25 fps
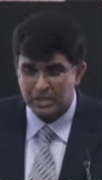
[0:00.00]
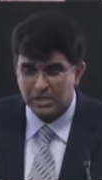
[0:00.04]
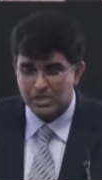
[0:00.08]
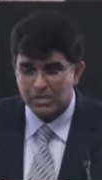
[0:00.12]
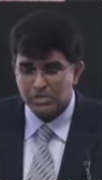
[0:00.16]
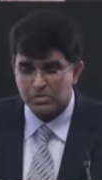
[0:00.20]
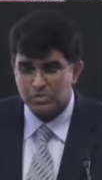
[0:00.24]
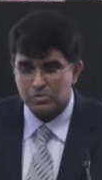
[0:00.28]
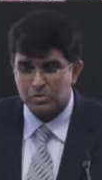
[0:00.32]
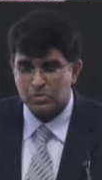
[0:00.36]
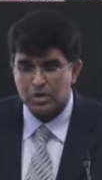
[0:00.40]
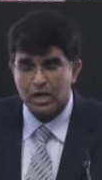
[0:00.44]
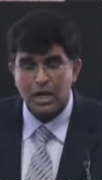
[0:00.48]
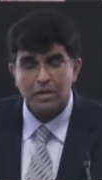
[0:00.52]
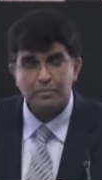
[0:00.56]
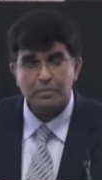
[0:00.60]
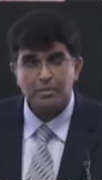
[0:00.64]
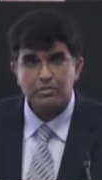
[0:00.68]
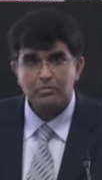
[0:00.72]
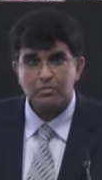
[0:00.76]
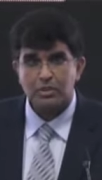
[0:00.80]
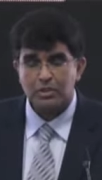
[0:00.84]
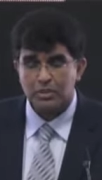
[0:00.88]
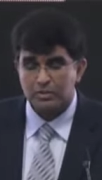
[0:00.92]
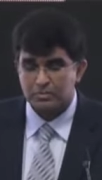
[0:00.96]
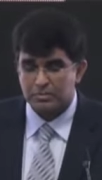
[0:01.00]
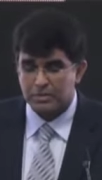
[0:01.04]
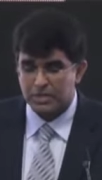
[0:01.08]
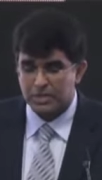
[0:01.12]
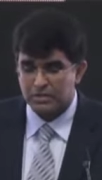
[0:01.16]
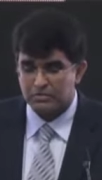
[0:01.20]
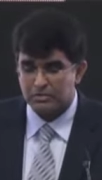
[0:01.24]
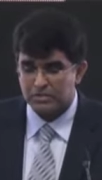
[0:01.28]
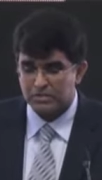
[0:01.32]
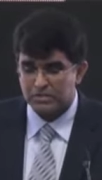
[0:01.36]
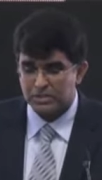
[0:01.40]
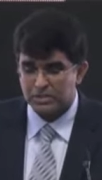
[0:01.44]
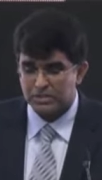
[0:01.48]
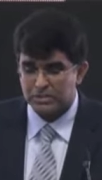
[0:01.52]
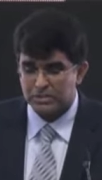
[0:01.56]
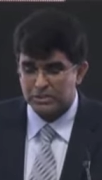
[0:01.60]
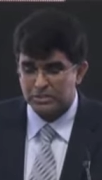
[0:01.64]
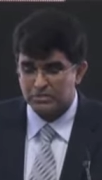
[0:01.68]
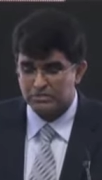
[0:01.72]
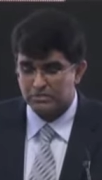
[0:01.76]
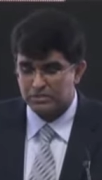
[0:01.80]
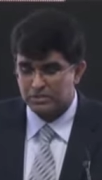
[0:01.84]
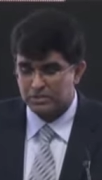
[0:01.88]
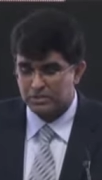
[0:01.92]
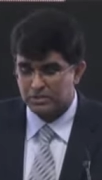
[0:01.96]
So hypervolemia was achieved
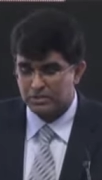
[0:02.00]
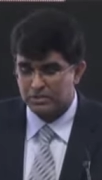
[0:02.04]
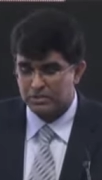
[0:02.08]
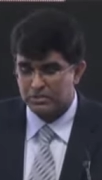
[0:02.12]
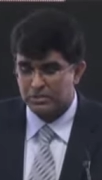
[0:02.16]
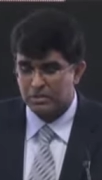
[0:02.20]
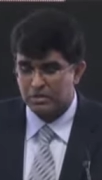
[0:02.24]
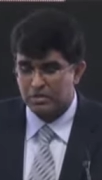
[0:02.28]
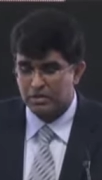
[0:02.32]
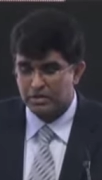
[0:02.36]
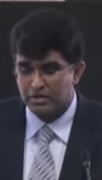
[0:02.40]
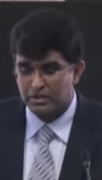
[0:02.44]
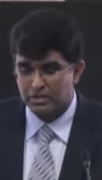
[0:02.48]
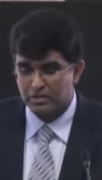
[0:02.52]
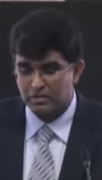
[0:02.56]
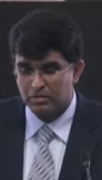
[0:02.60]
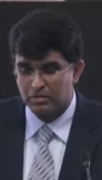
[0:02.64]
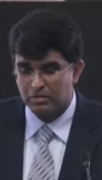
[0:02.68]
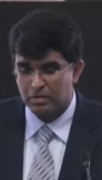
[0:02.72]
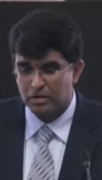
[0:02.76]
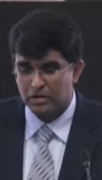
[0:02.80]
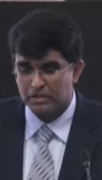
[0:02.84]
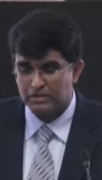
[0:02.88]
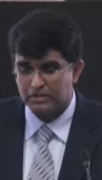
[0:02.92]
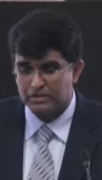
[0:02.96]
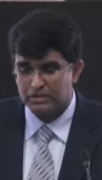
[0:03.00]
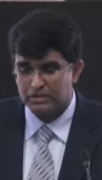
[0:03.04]
with crystalloid or colloid